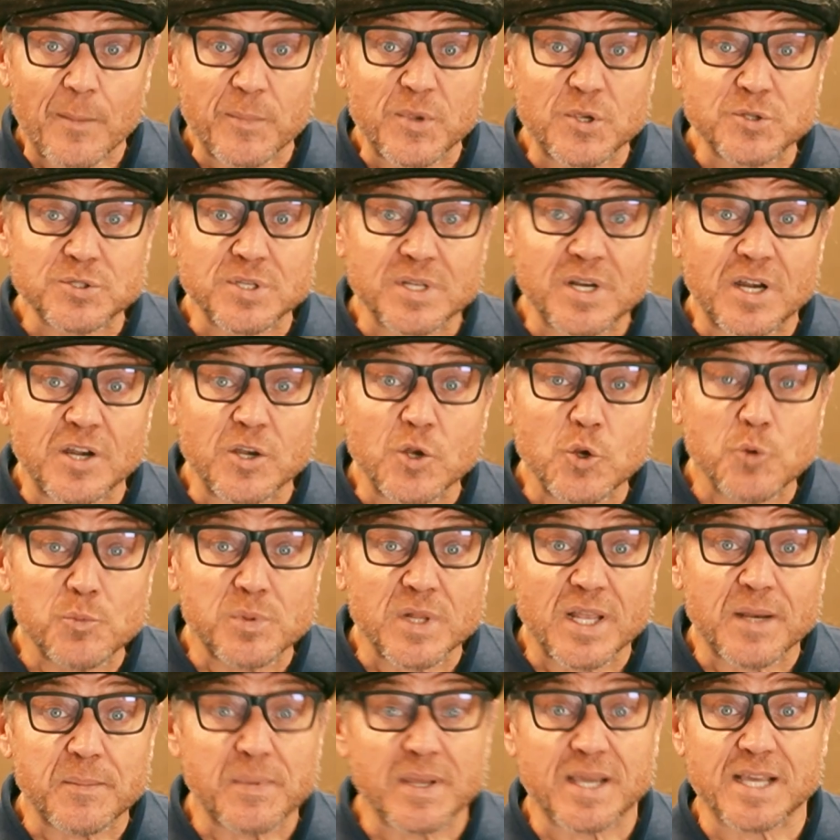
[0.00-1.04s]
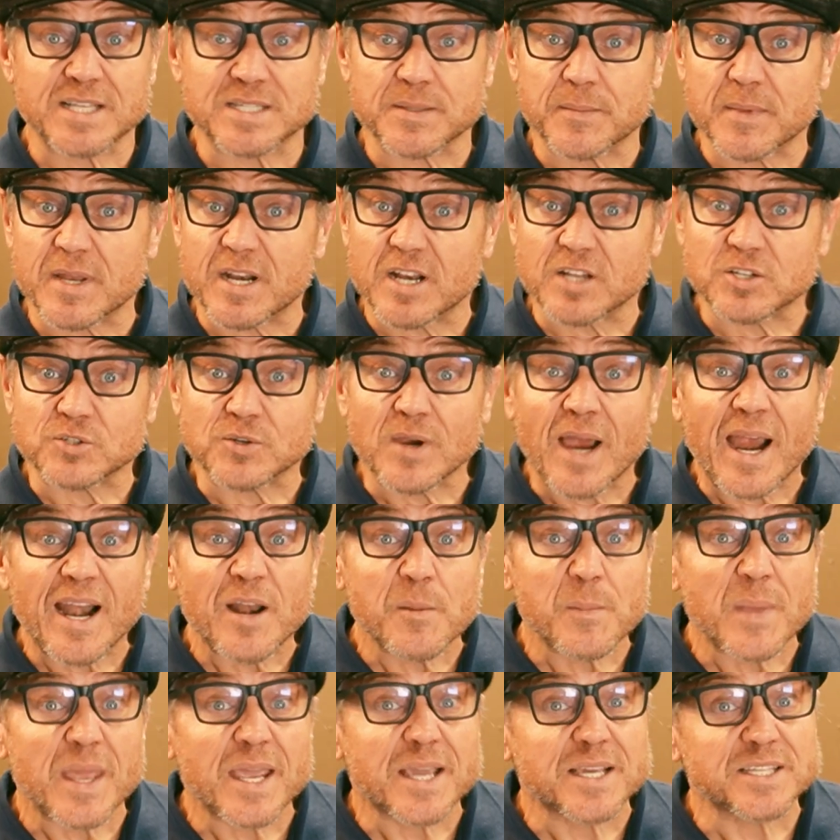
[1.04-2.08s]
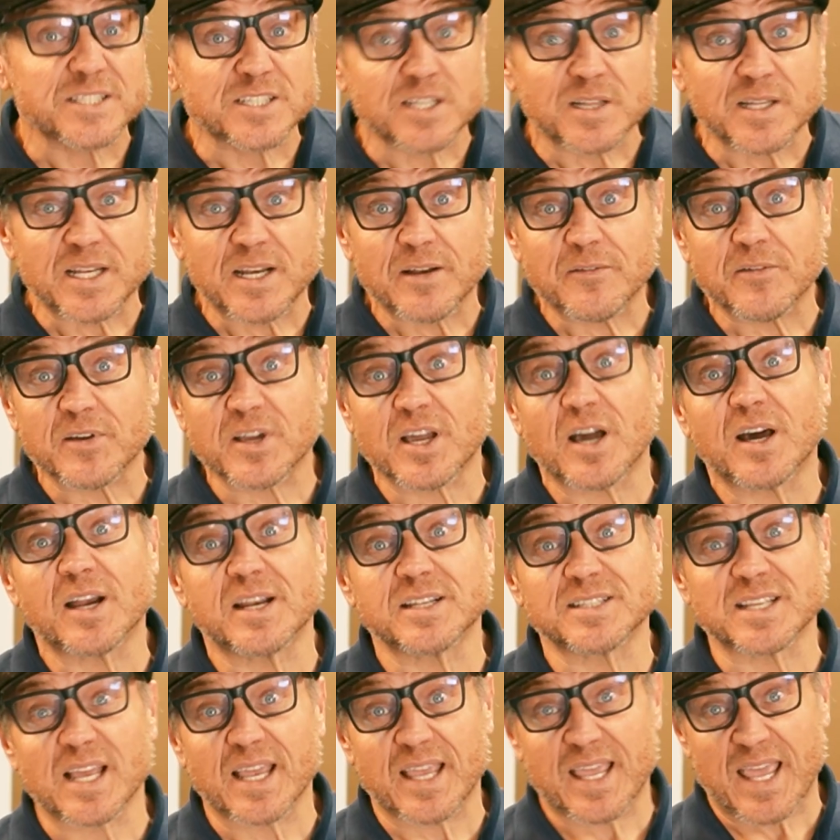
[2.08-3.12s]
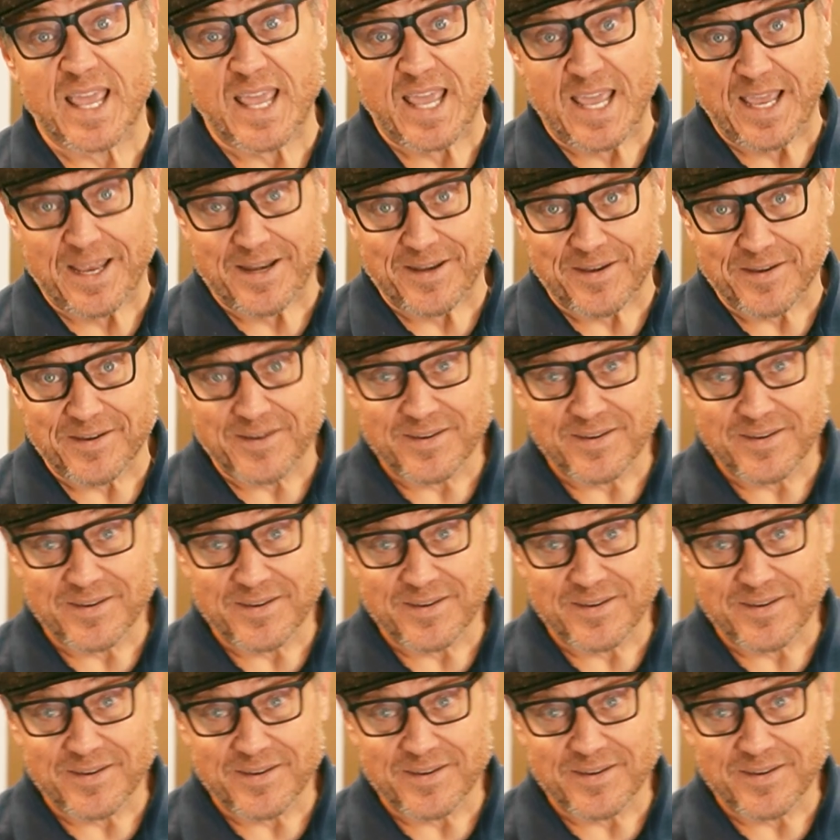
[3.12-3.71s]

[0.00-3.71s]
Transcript: I'm using a new blade because I'm going to try to make as clean of a cut as I can.